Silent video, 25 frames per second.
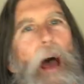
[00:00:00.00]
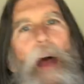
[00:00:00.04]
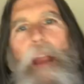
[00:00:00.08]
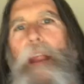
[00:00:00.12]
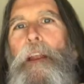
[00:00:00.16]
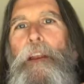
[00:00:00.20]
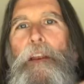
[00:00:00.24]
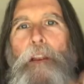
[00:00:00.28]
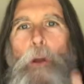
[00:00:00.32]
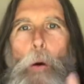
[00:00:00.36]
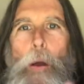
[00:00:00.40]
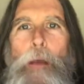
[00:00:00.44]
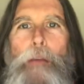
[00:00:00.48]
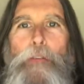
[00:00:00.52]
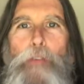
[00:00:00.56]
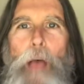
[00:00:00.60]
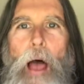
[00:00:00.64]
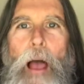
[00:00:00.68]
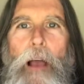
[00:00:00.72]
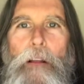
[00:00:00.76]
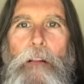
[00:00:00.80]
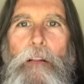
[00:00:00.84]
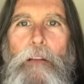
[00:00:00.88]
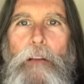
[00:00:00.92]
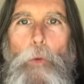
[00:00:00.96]
I didn't know
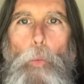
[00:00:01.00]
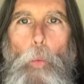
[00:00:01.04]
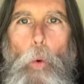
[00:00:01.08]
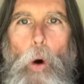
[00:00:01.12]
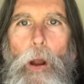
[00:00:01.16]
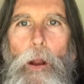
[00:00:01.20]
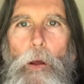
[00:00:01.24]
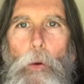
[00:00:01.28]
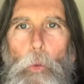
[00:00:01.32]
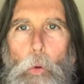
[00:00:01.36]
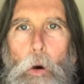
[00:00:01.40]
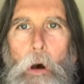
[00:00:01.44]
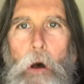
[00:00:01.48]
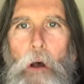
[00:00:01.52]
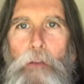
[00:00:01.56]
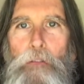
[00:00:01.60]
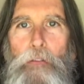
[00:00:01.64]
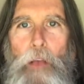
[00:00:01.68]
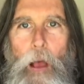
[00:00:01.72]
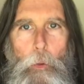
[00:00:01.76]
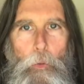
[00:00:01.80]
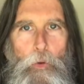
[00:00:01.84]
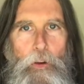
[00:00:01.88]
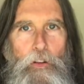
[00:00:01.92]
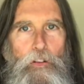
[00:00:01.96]
exactly what it was
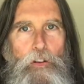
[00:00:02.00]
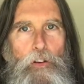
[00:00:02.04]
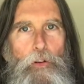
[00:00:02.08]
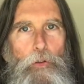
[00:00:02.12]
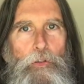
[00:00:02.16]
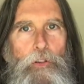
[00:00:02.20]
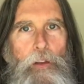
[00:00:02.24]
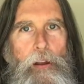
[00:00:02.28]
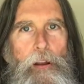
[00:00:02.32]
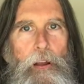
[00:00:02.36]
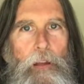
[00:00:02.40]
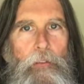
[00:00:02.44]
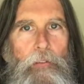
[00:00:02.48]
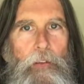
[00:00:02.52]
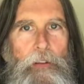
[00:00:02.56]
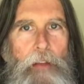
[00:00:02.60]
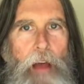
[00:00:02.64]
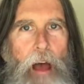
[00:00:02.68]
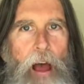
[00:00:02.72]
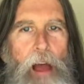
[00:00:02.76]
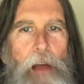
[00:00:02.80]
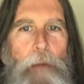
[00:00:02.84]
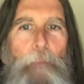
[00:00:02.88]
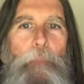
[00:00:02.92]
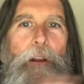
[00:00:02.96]
I was using at the
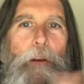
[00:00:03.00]
time,